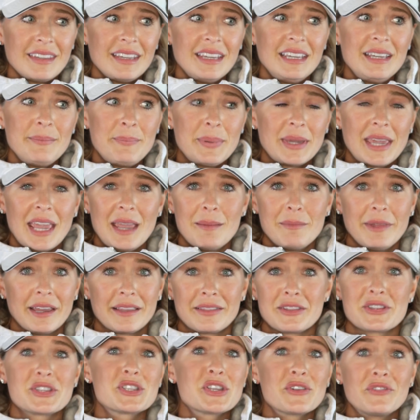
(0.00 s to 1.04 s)
it became like
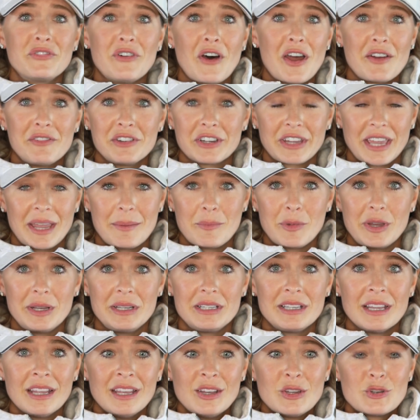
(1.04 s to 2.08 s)
the survival game. We'd
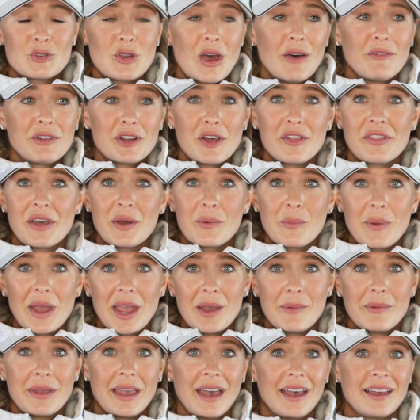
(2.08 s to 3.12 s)
traveled all that way.
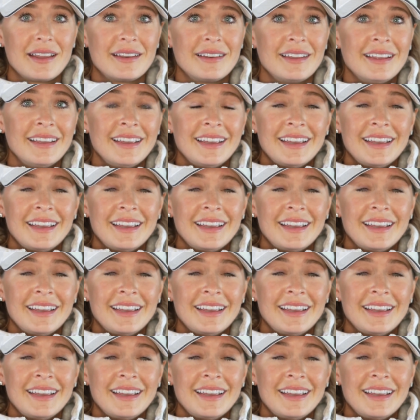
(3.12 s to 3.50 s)
We had,